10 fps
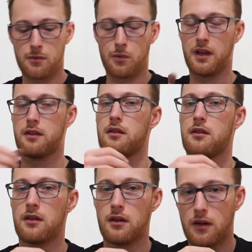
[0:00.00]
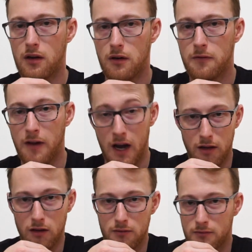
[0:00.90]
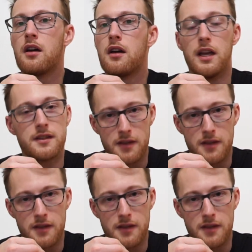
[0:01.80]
with a file. It's